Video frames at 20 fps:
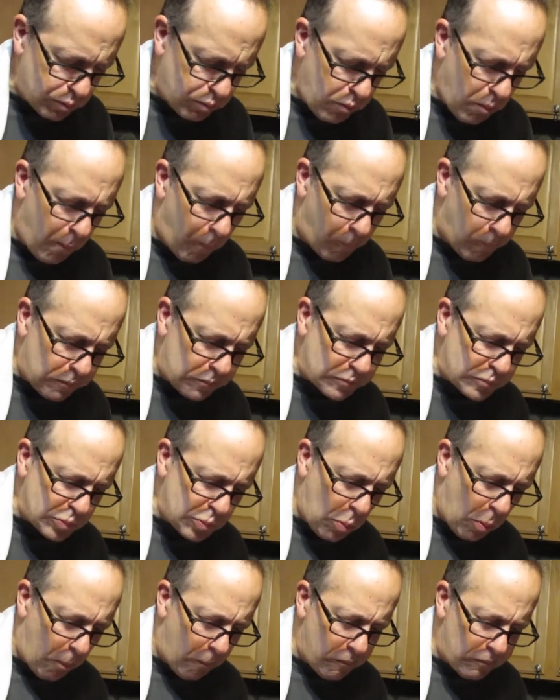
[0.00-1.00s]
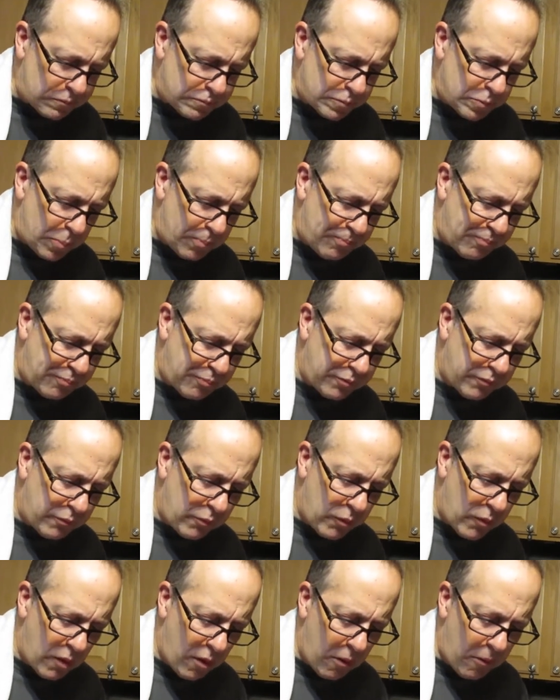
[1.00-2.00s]
quinoa is healthier, but it's
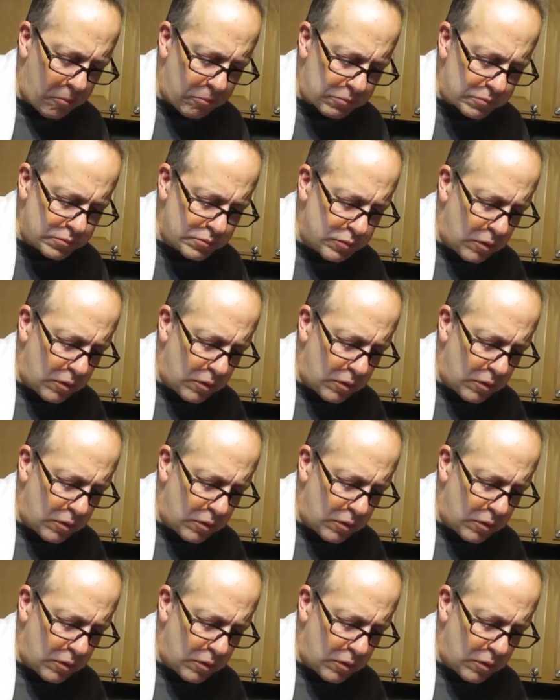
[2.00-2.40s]
nice to I have. I like